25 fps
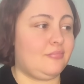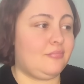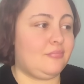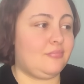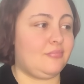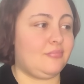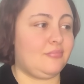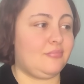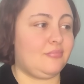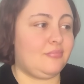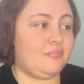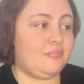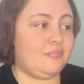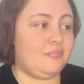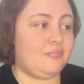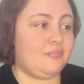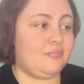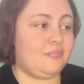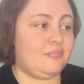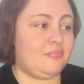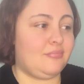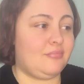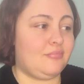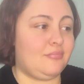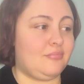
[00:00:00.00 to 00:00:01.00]

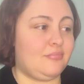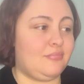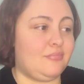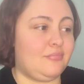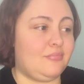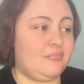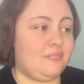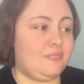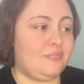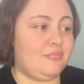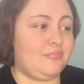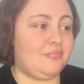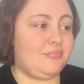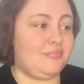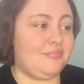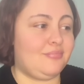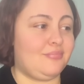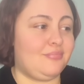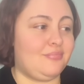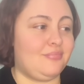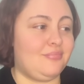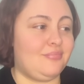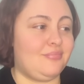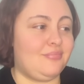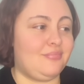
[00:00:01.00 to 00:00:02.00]

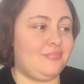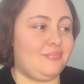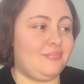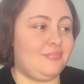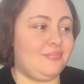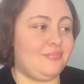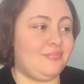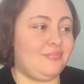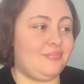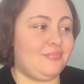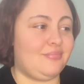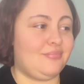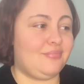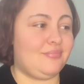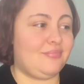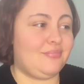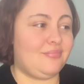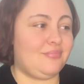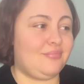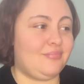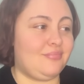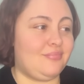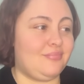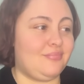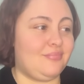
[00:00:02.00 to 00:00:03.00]

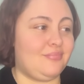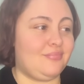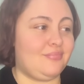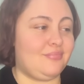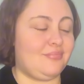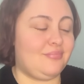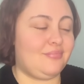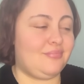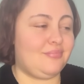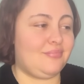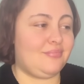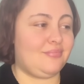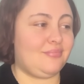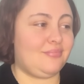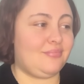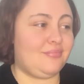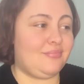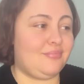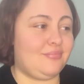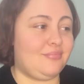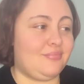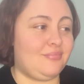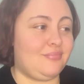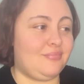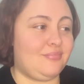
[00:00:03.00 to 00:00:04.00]

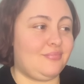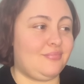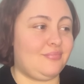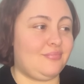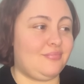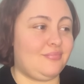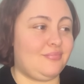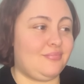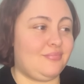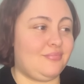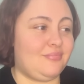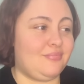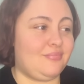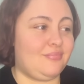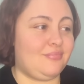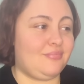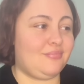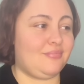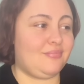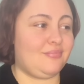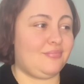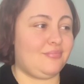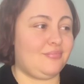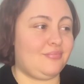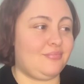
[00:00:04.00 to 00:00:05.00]

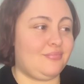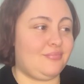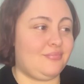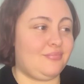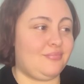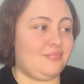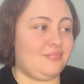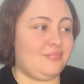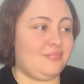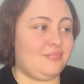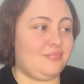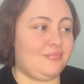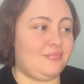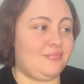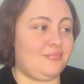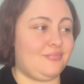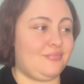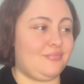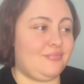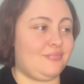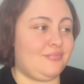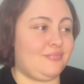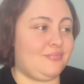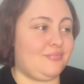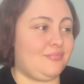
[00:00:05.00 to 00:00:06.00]

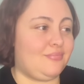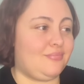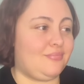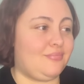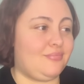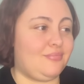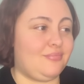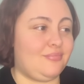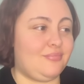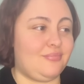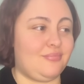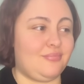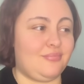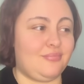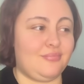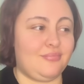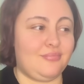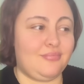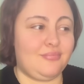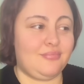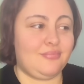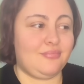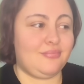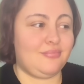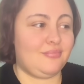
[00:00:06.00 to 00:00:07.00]

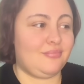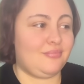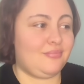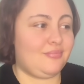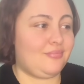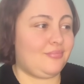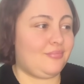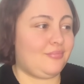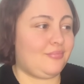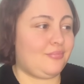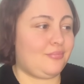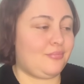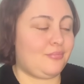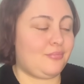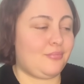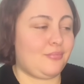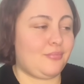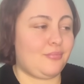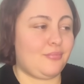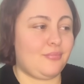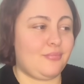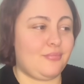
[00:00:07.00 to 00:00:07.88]
The person shown says nothing.